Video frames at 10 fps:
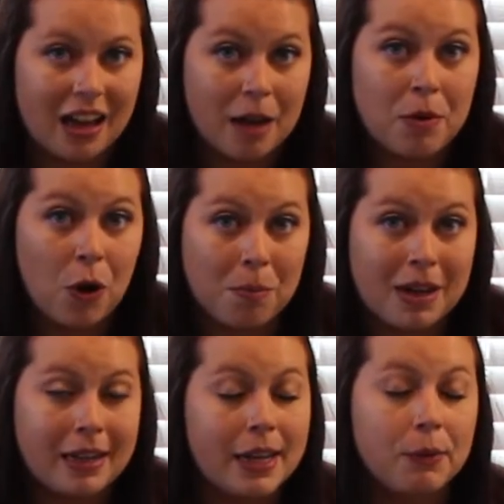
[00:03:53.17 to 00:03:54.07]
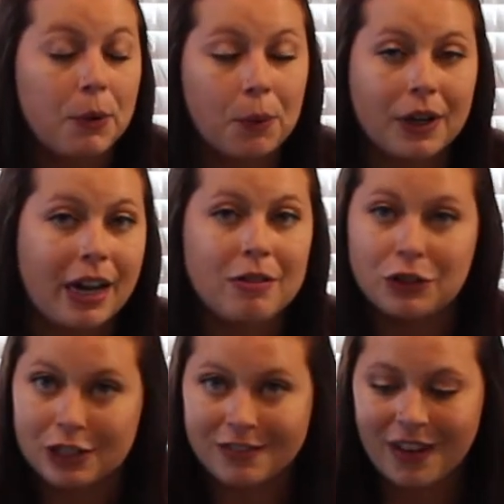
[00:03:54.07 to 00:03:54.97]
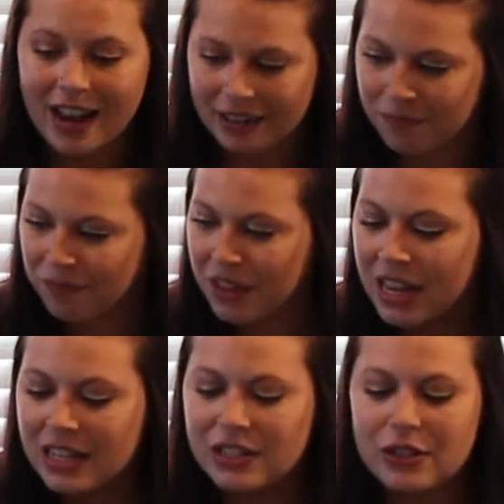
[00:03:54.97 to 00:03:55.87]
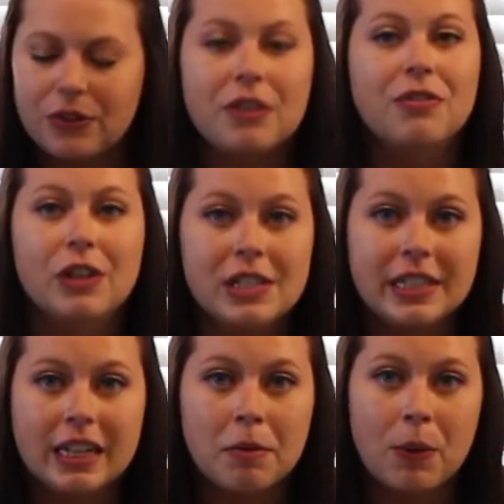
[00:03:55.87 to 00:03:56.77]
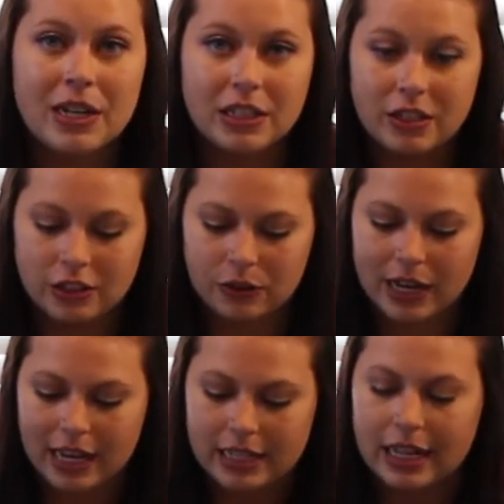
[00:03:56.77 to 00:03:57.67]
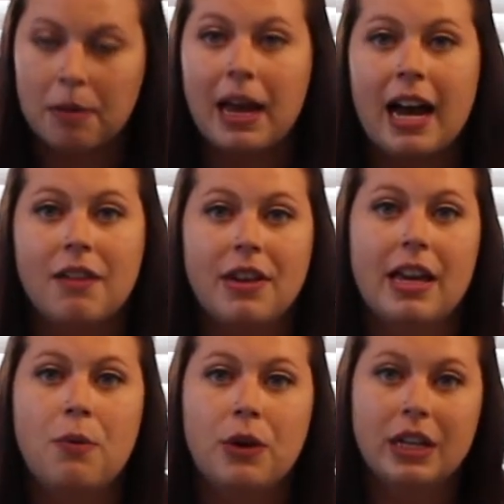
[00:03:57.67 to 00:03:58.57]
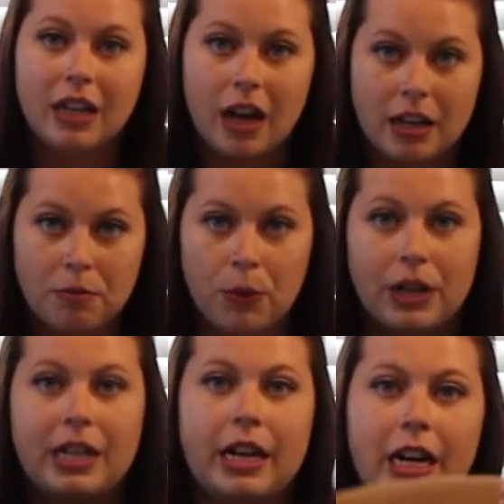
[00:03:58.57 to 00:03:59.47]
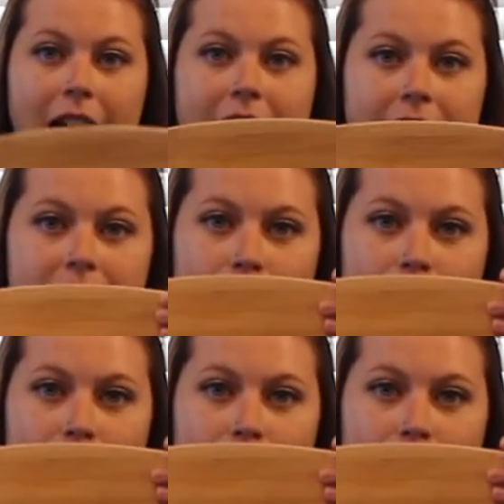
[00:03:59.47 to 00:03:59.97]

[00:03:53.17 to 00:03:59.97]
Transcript: I'm hoping it will work out just fine. So the first thing I'm going to do is I have a wooden cutting board here, and this is